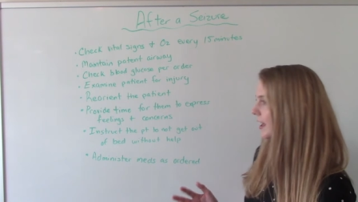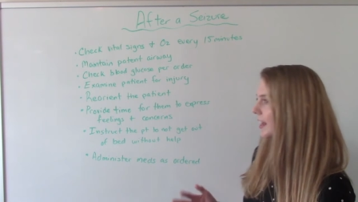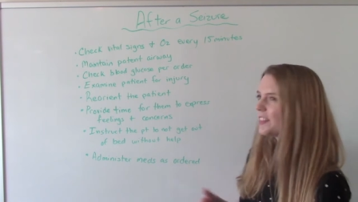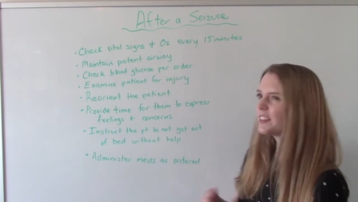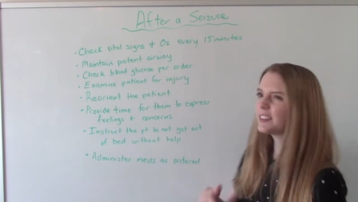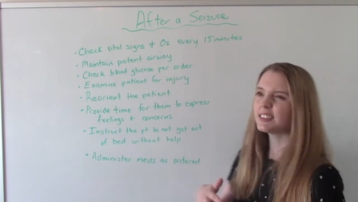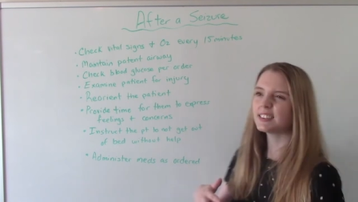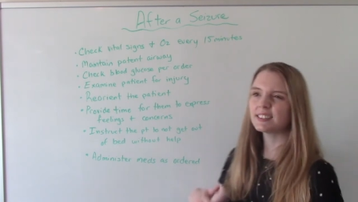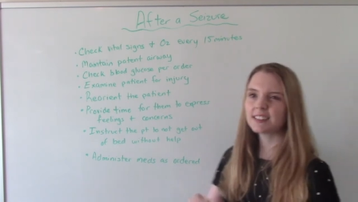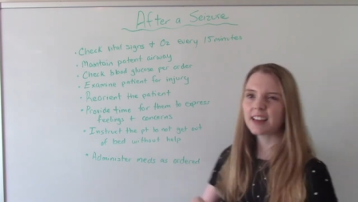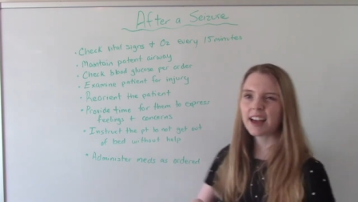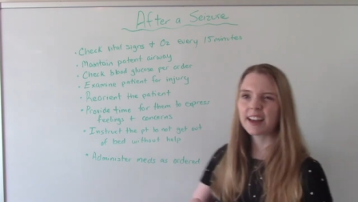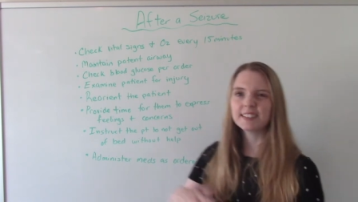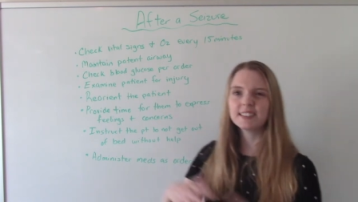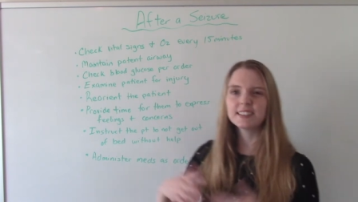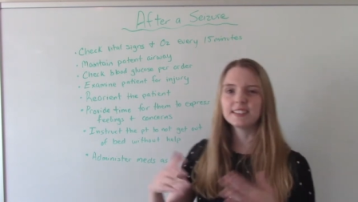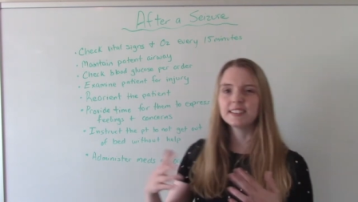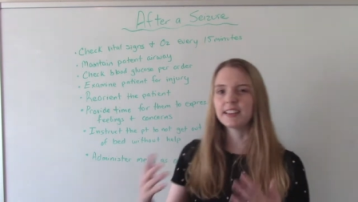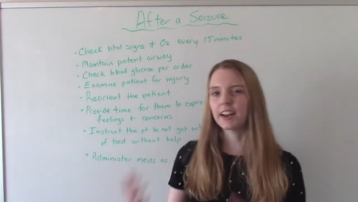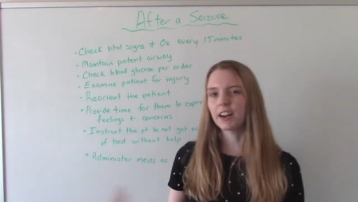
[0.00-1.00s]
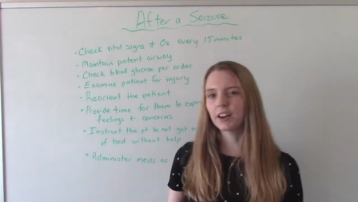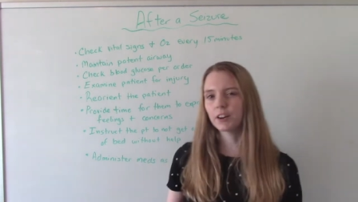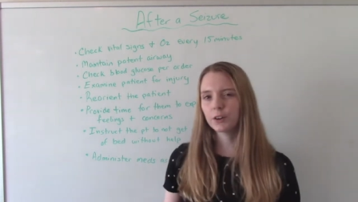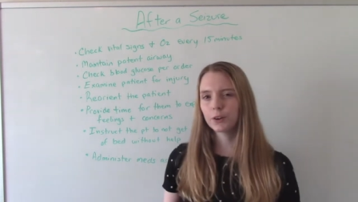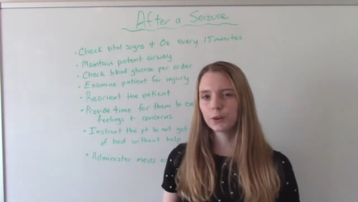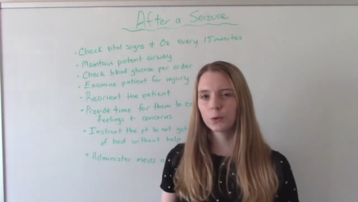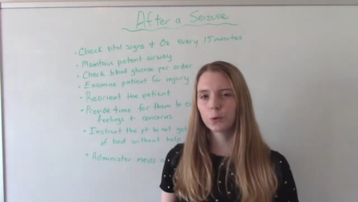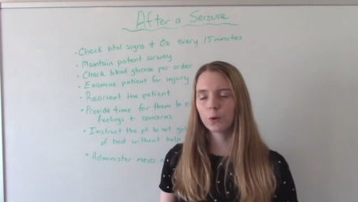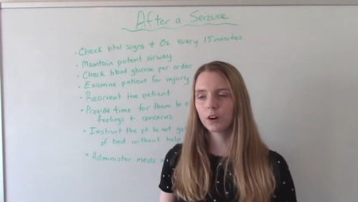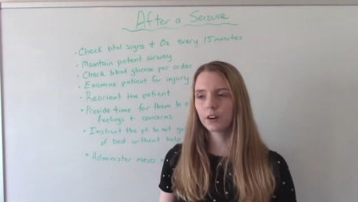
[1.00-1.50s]
This is not a
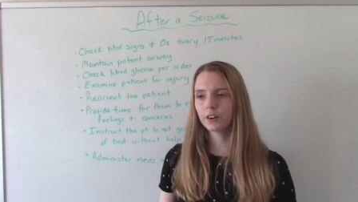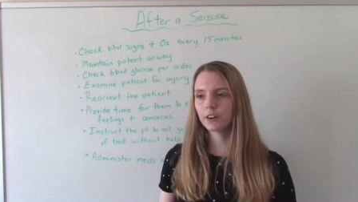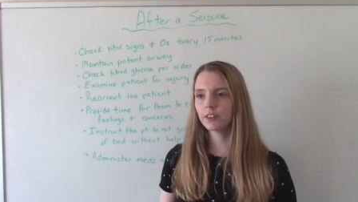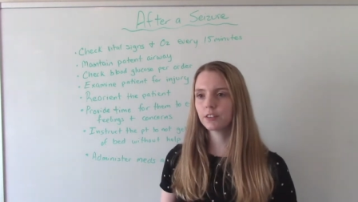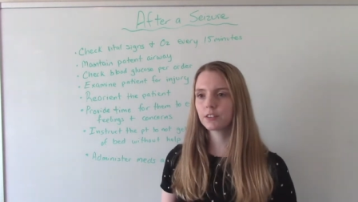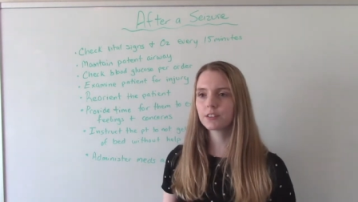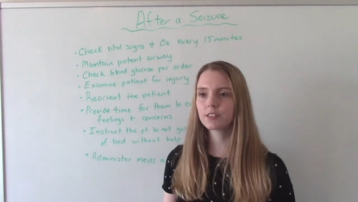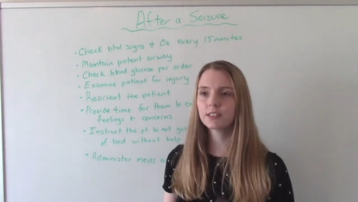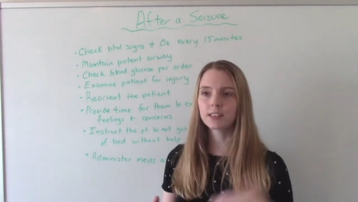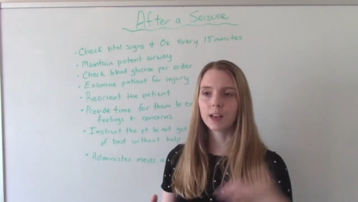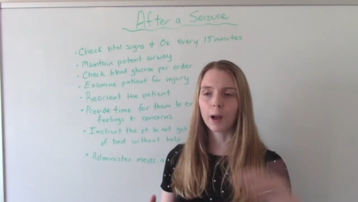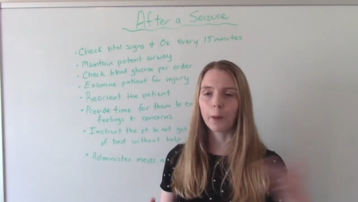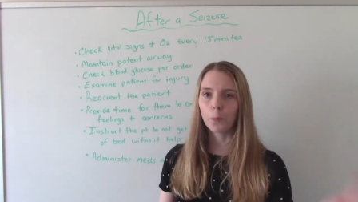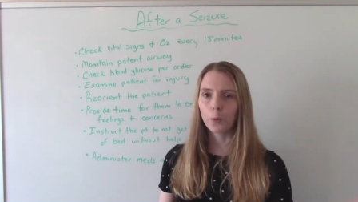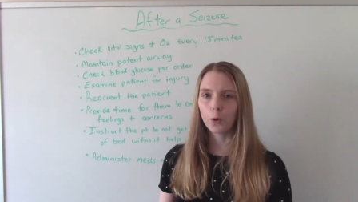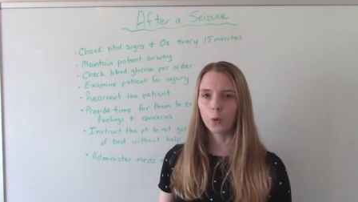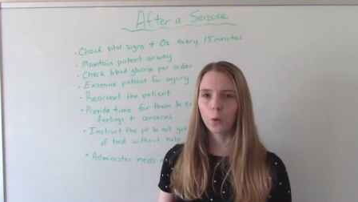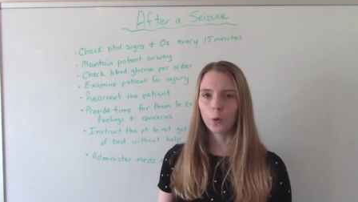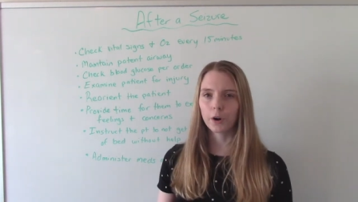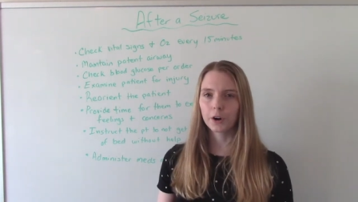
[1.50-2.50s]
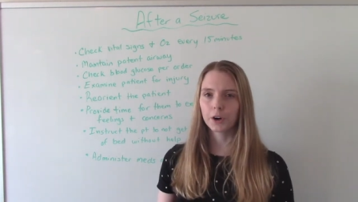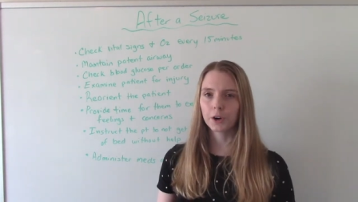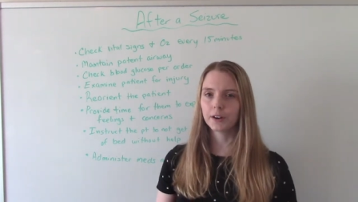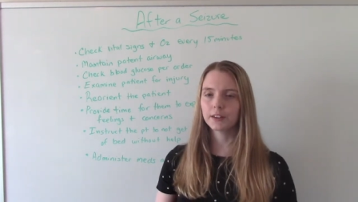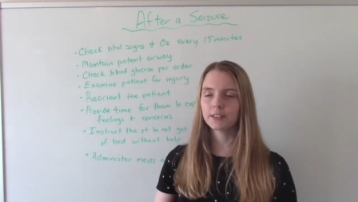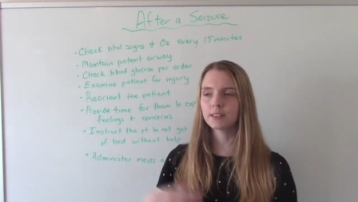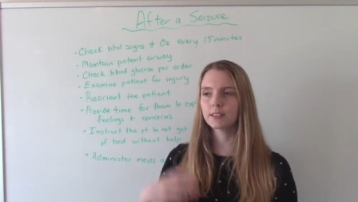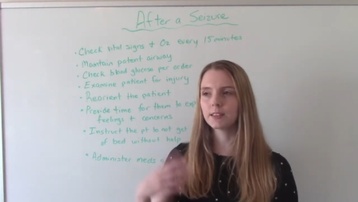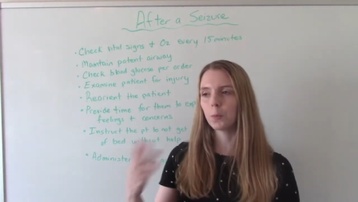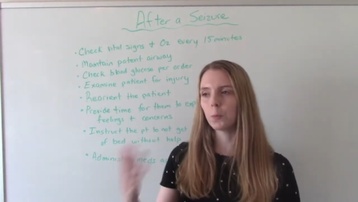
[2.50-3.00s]
standard order. Some will order
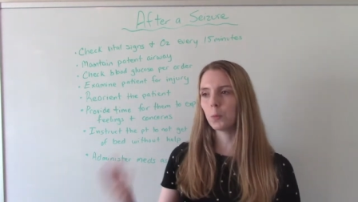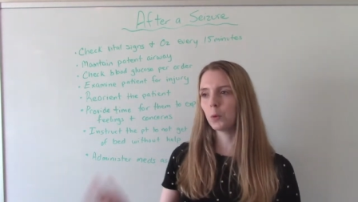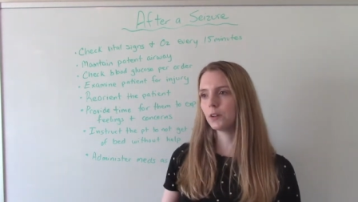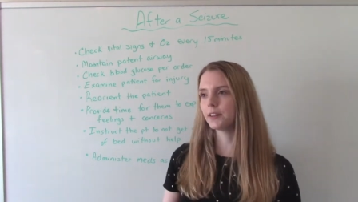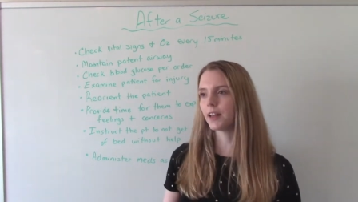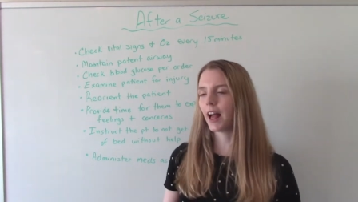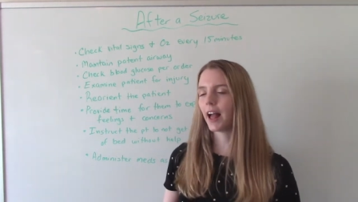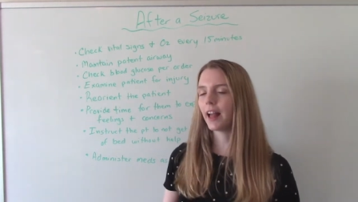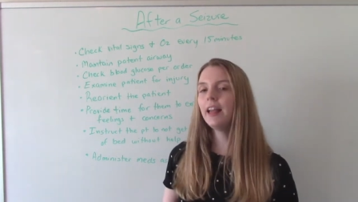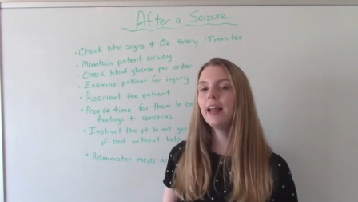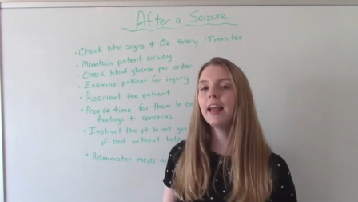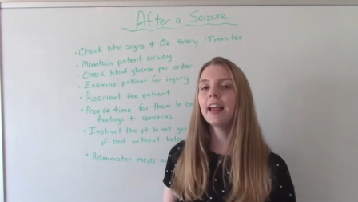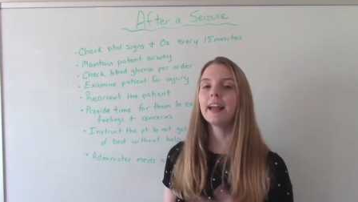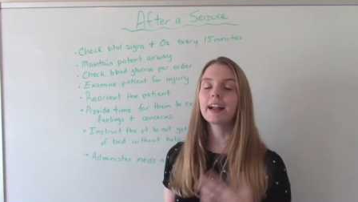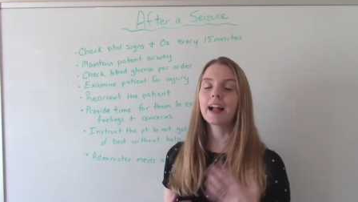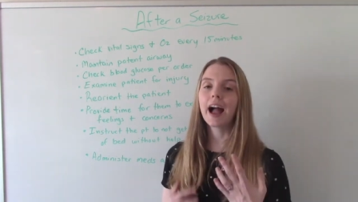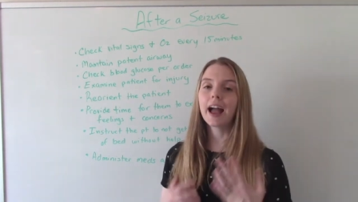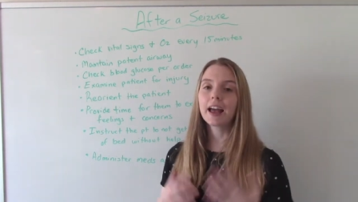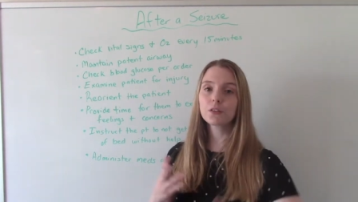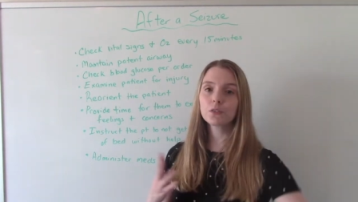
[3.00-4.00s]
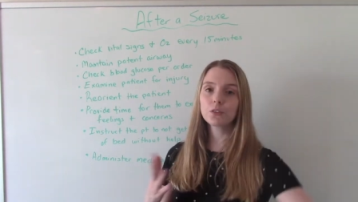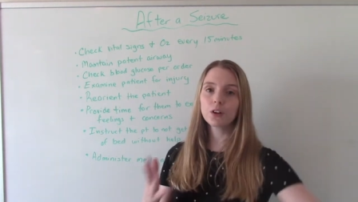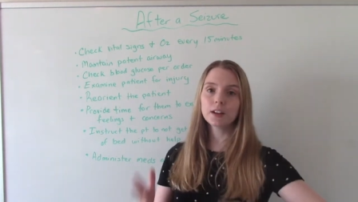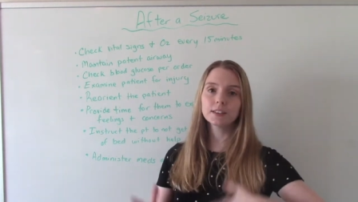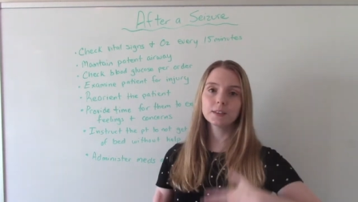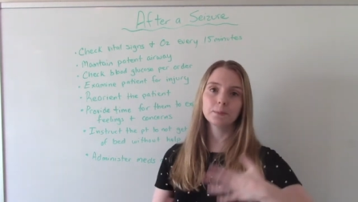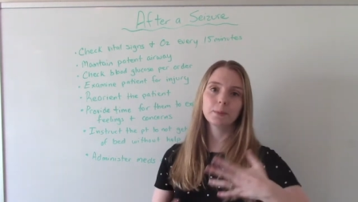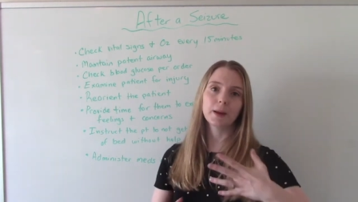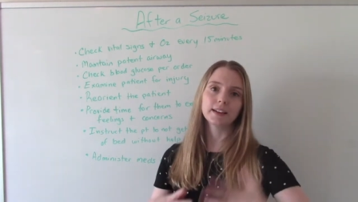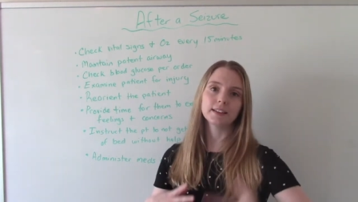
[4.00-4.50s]
it, some will not. It kind of all
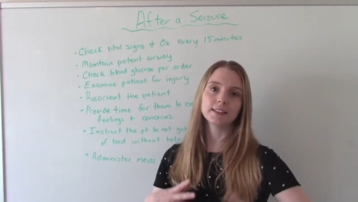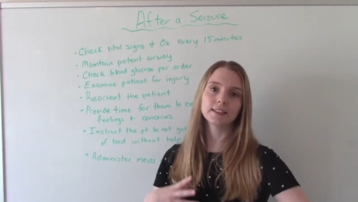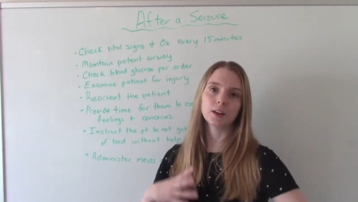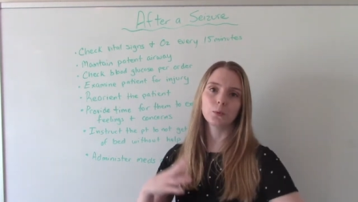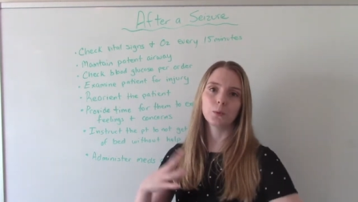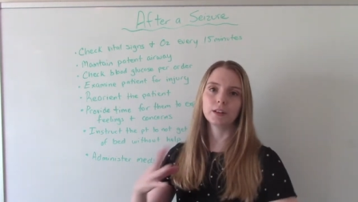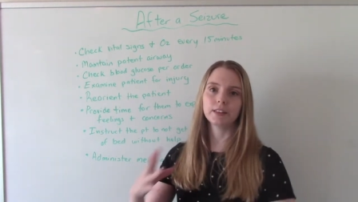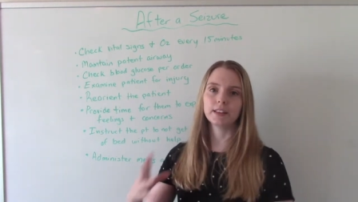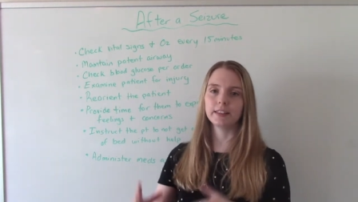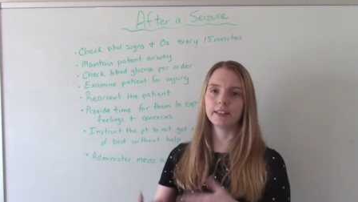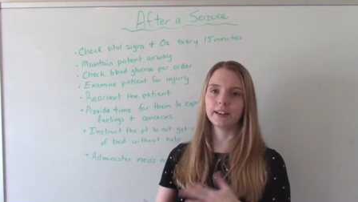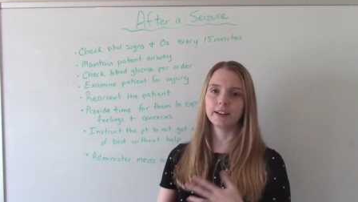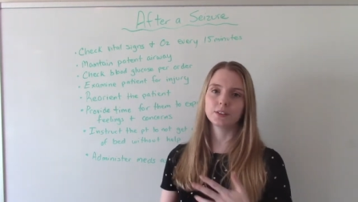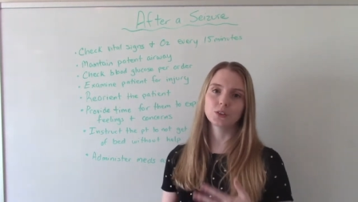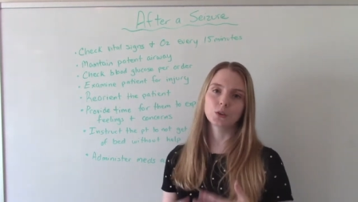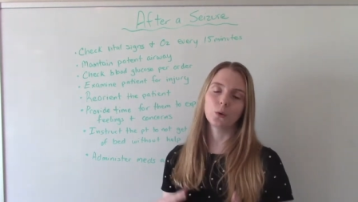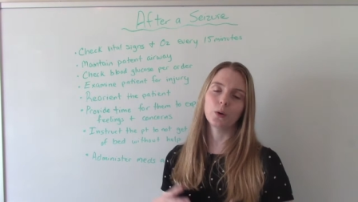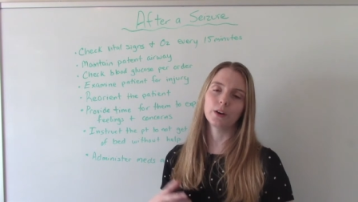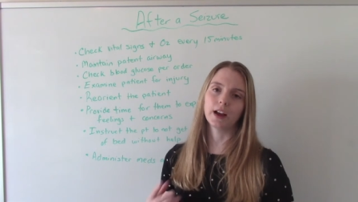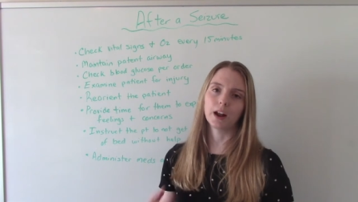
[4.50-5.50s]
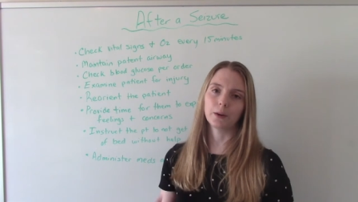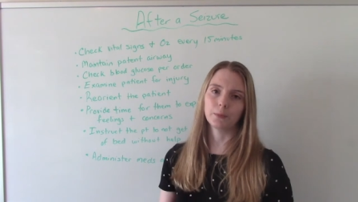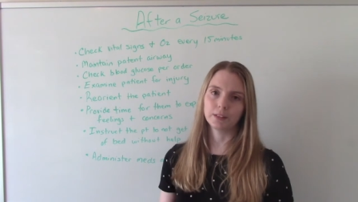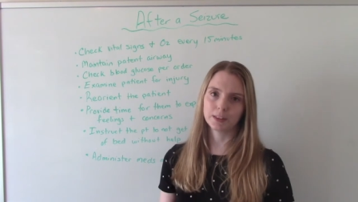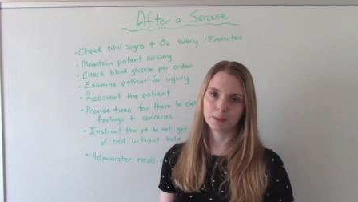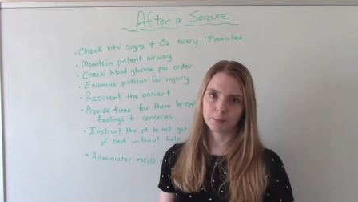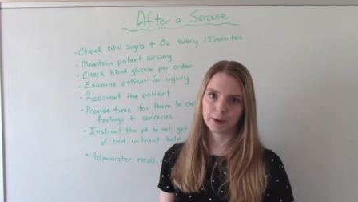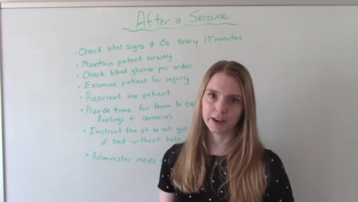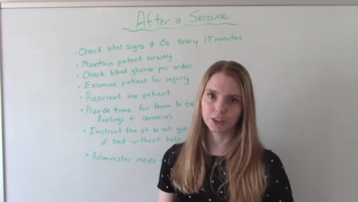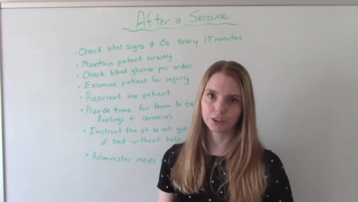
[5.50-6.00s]
depends on what they think is going on with
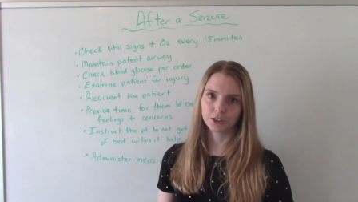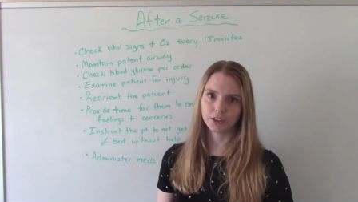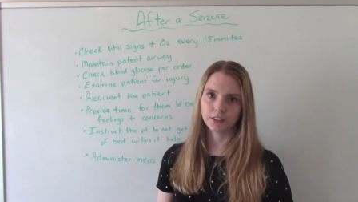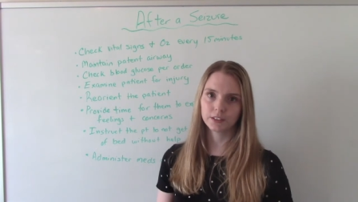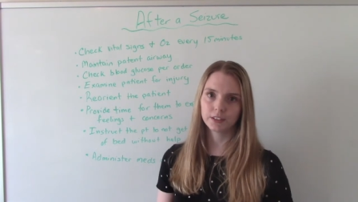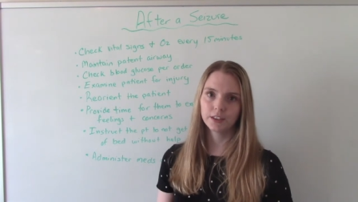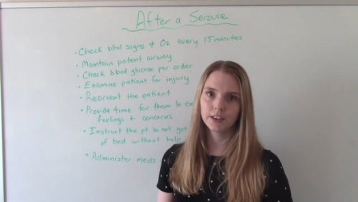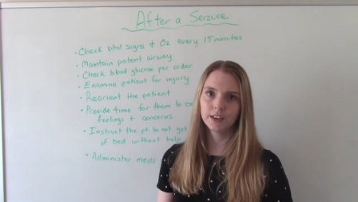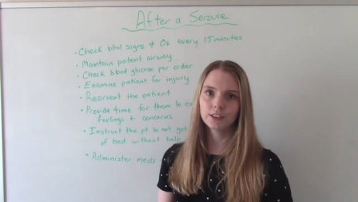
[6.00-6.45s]
the patient.